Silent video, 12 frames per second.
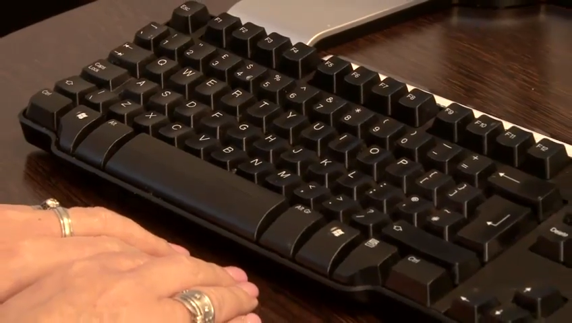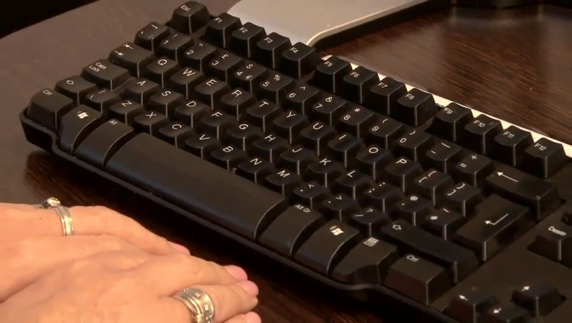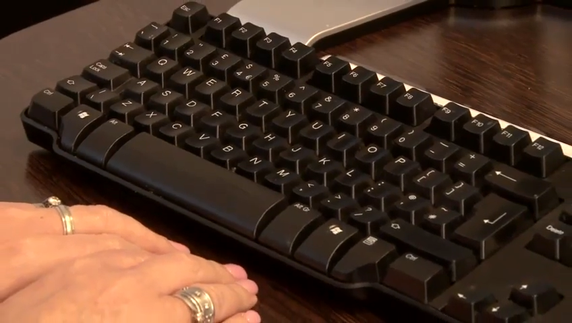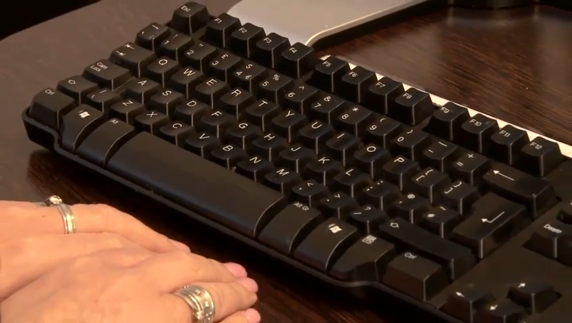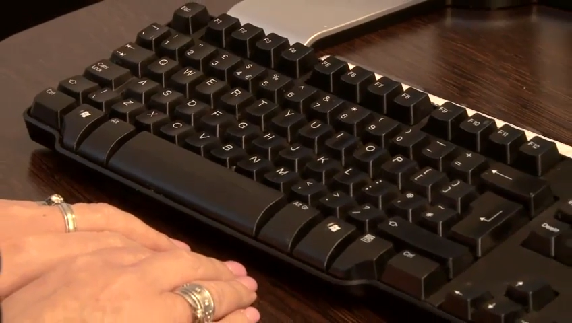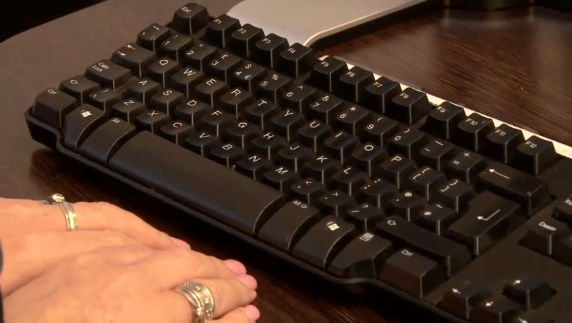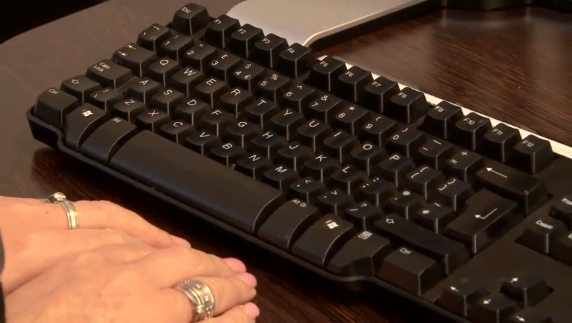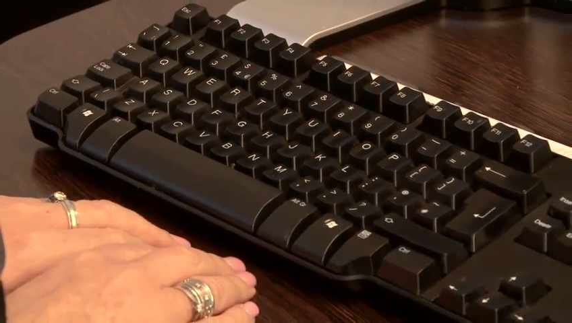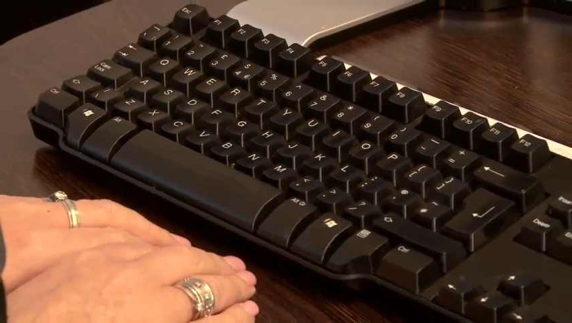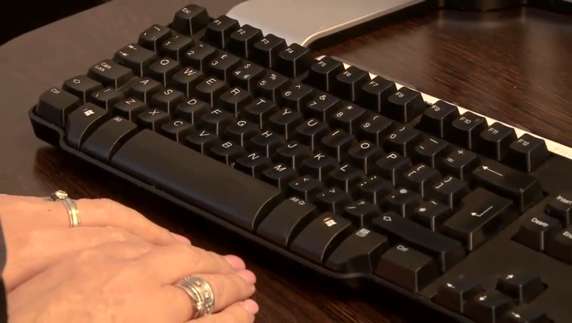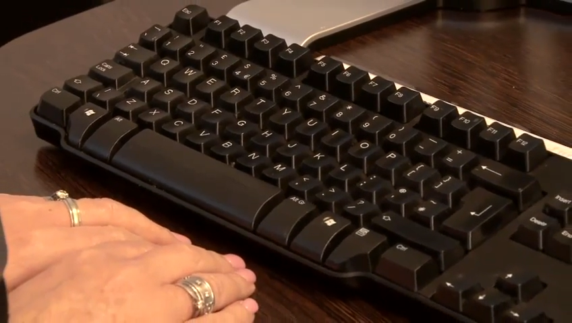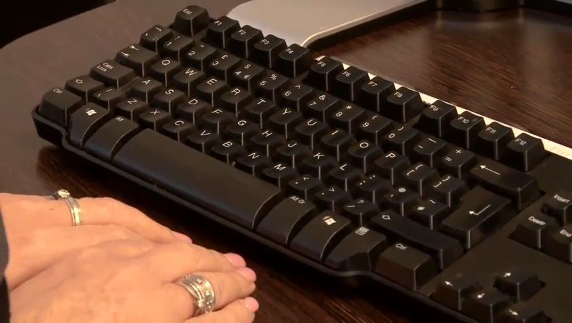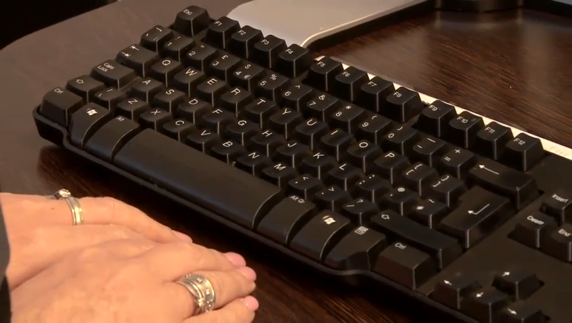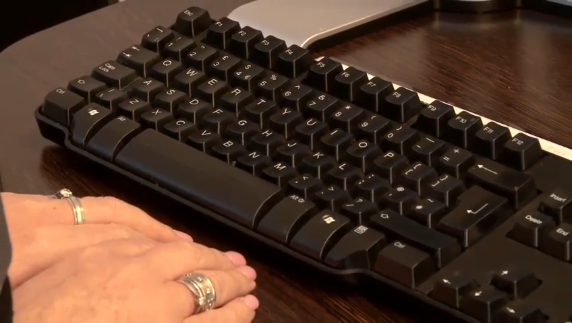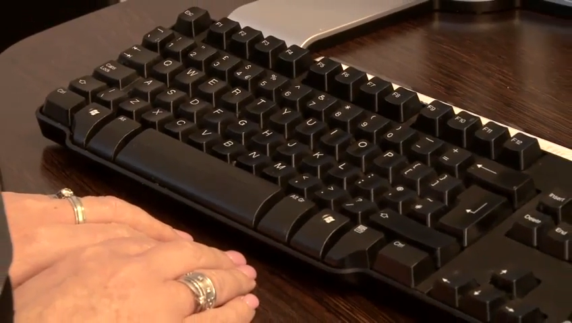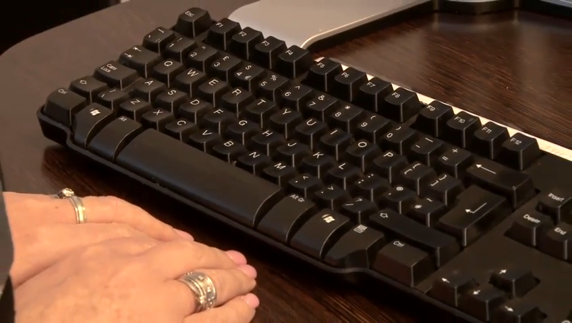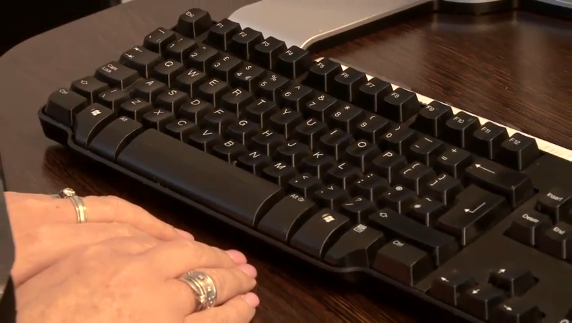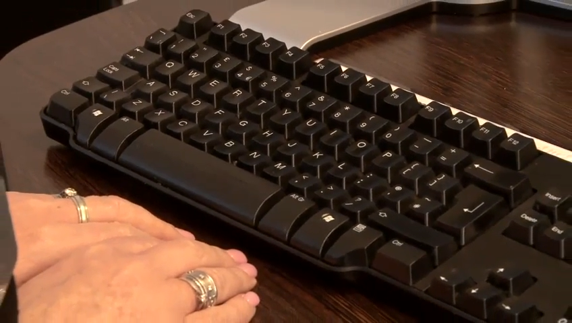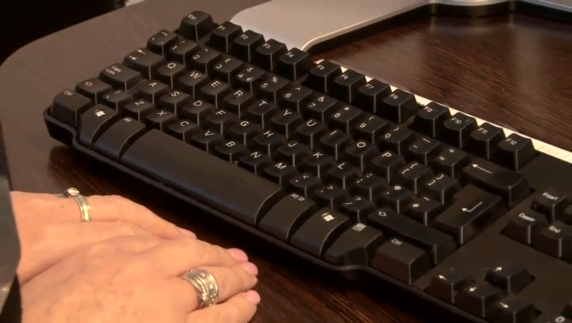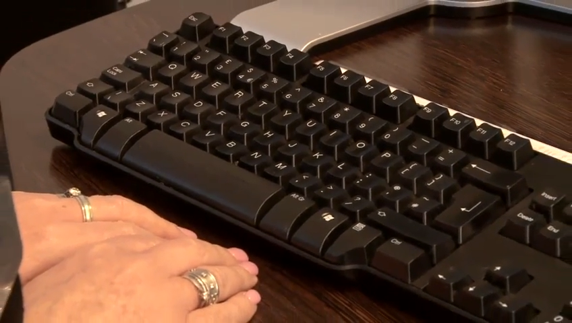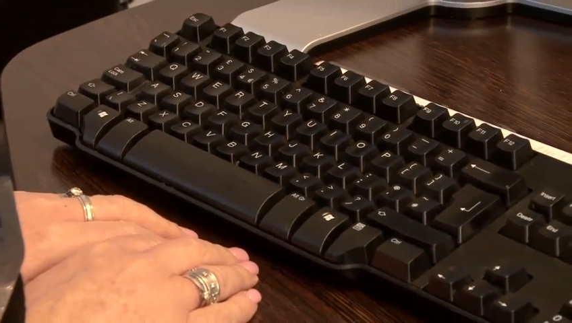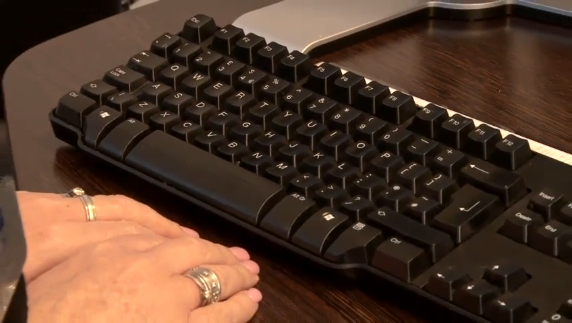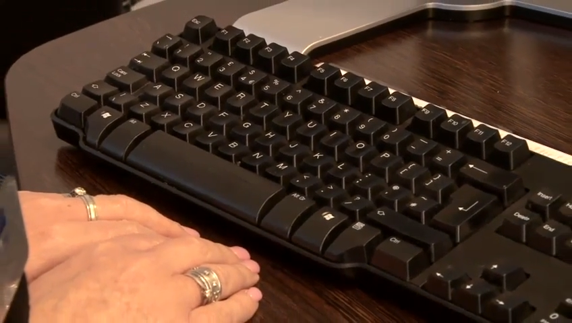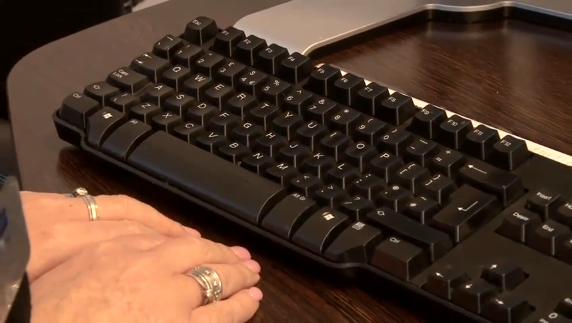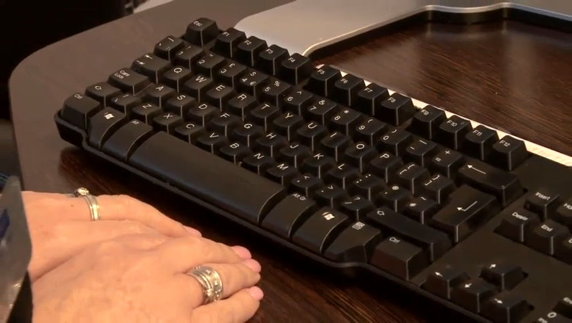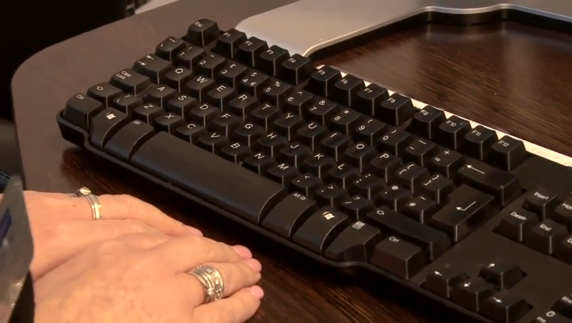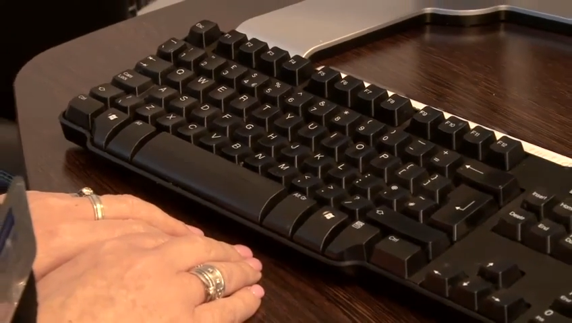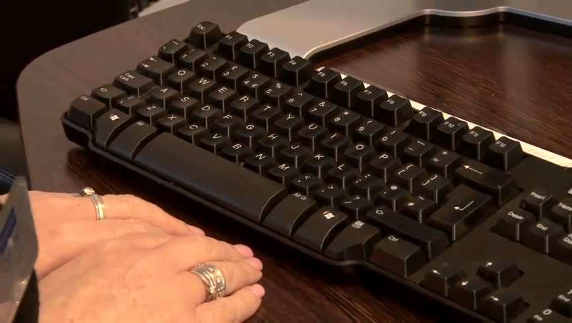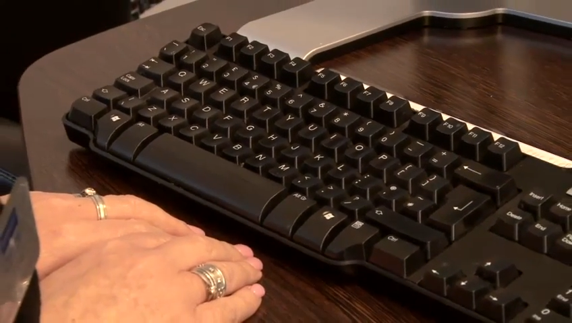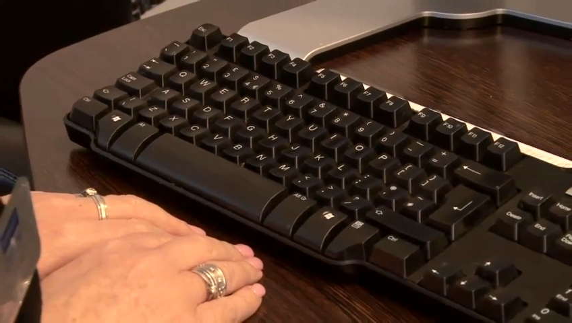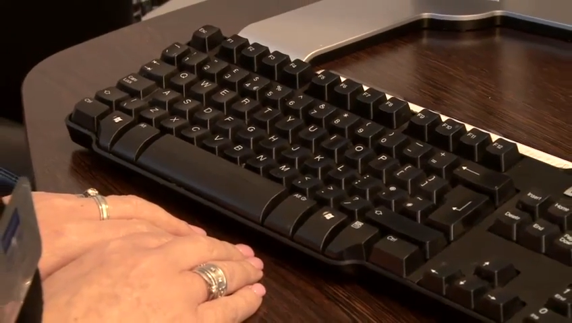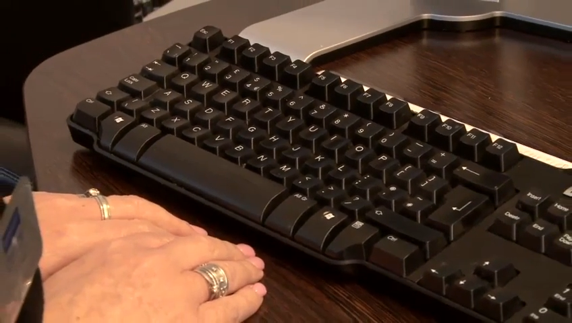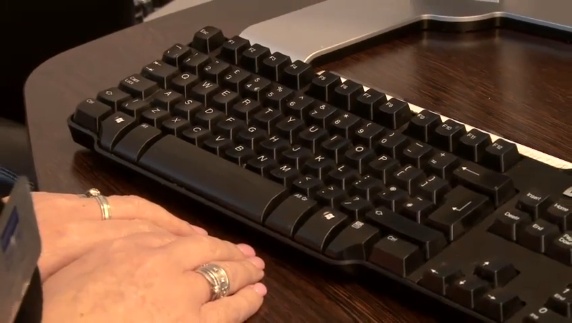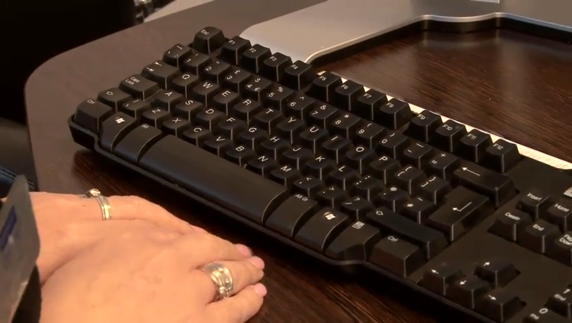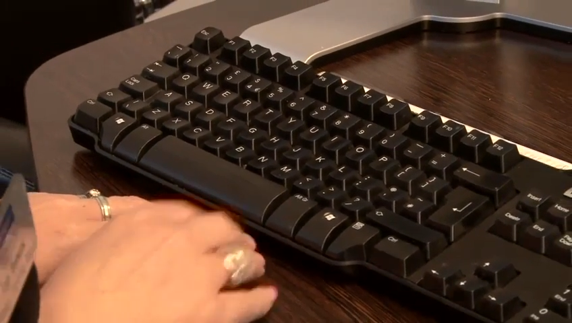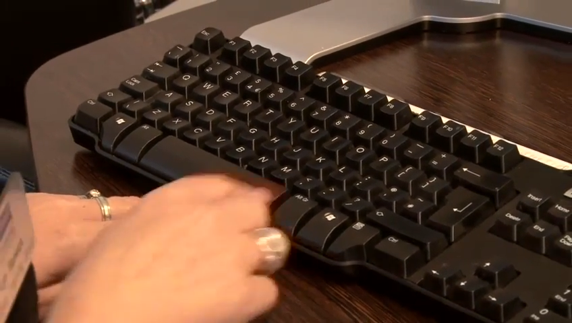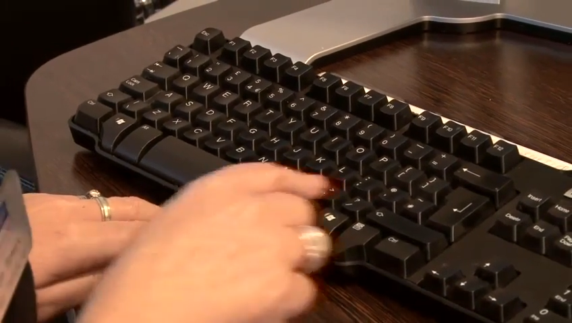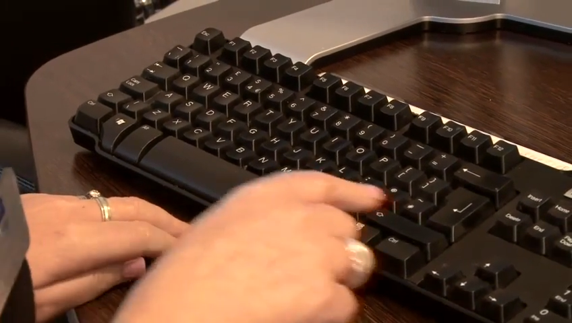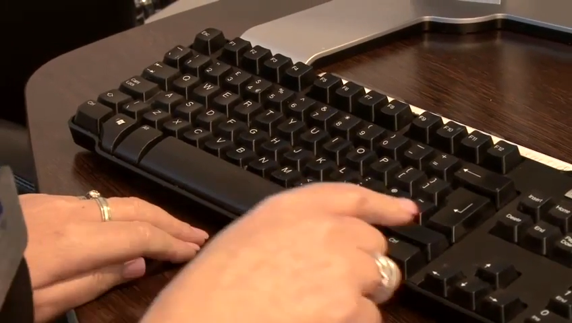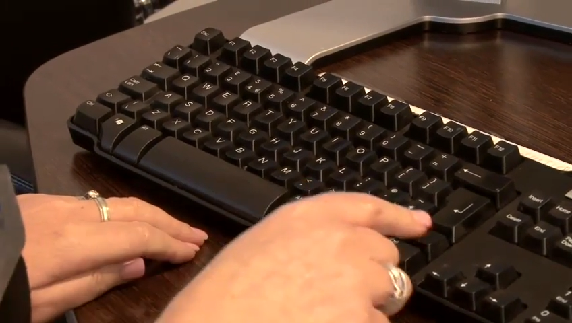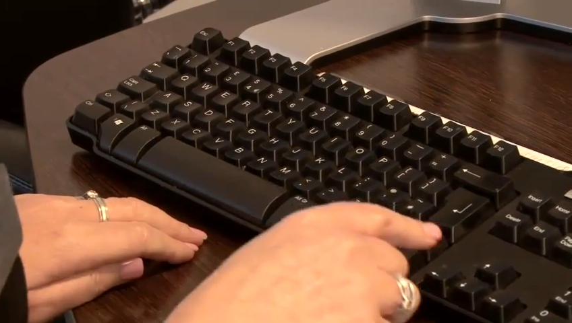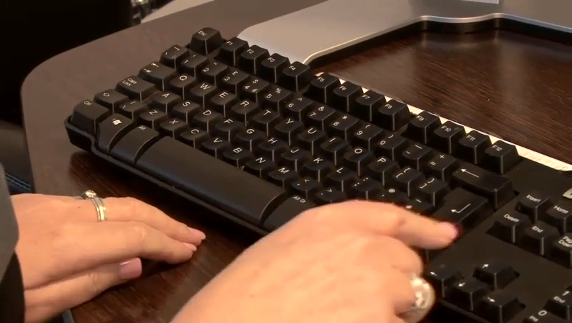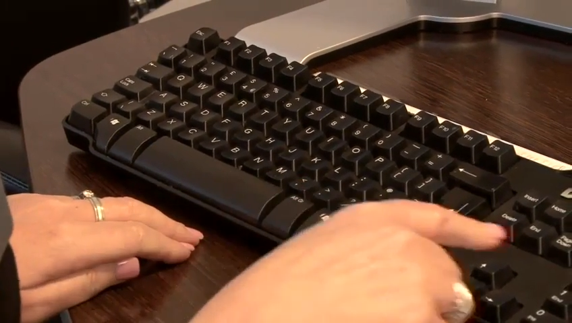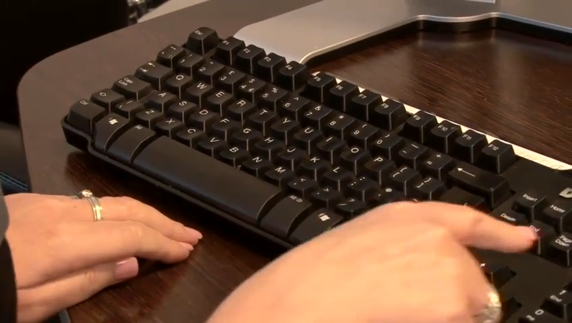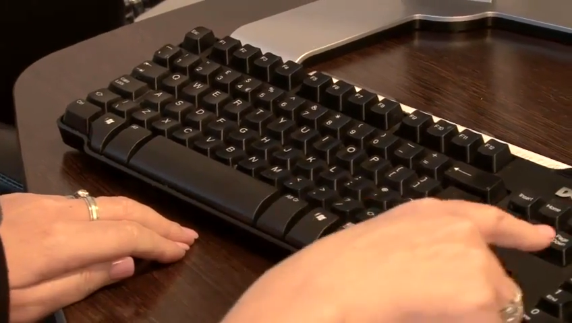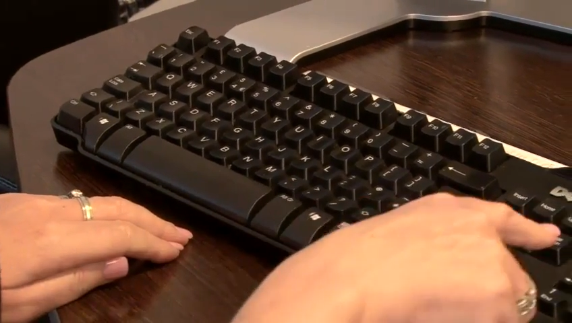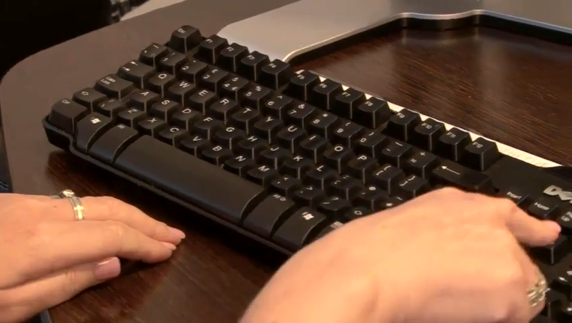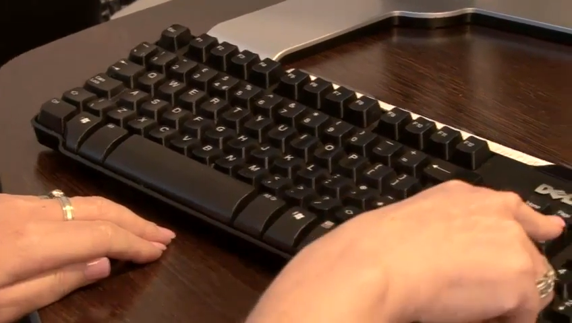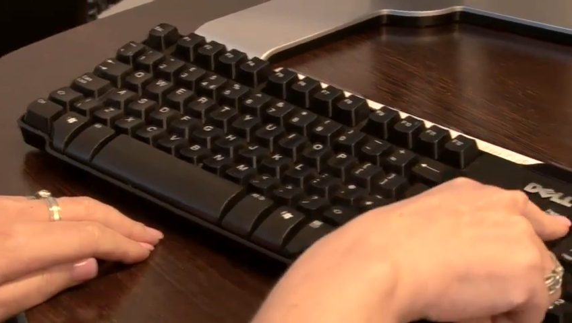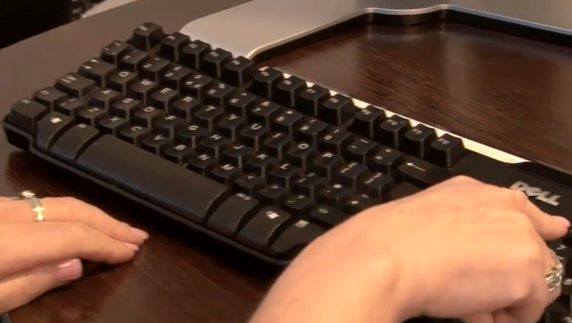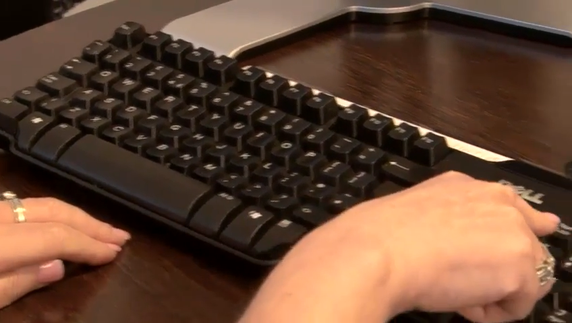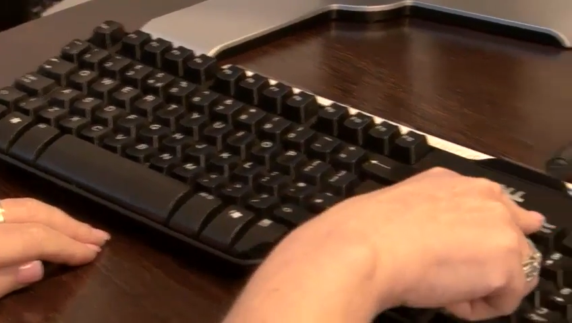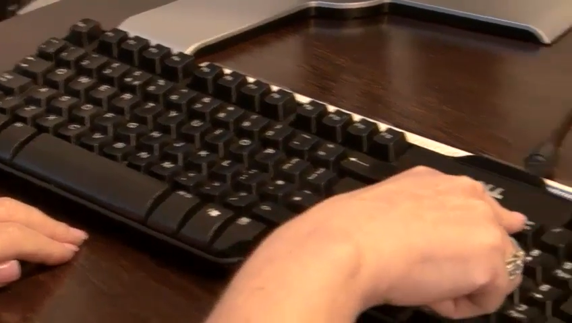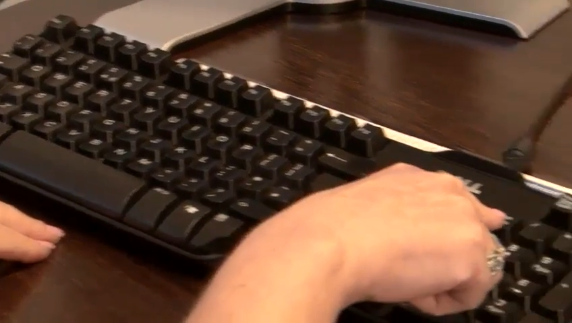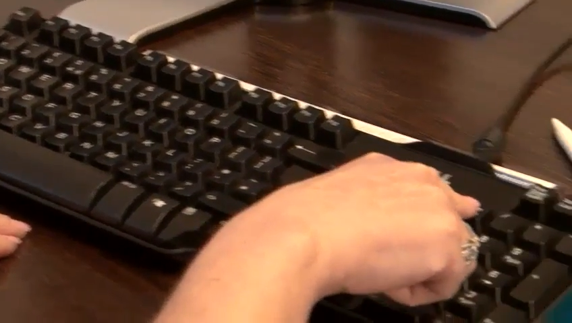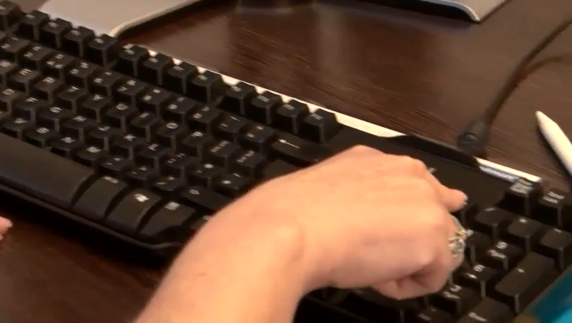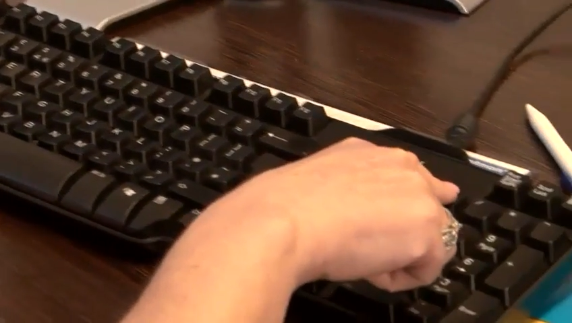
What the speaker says: No face is visible, so there are no lips to read.